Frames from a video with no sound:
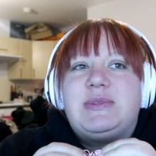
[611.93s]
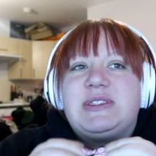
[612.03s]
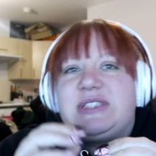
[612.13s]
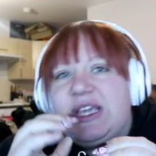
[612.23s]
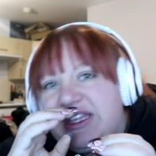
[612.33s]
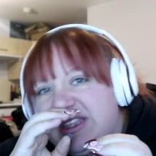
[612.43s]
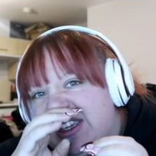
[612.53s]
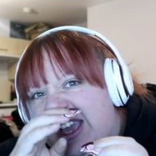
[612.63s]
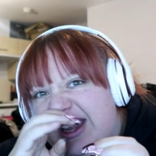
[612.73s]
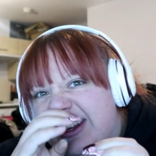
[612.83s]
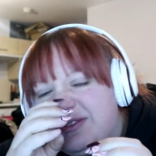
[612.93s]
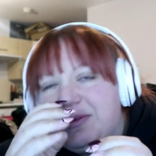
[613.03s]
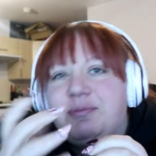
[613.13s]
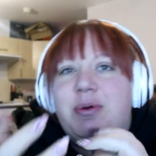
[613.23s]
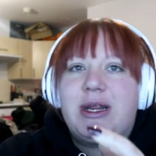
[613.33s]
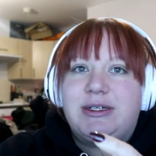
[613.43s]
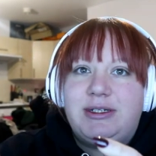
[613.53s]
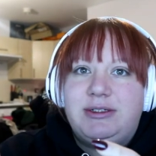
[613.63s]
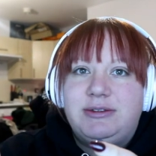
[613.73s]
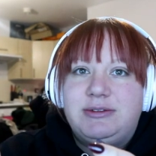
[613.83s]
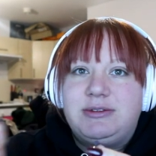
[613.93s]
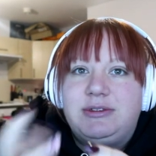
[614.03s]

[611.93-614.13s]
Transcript: saying that Katniss was pregnant,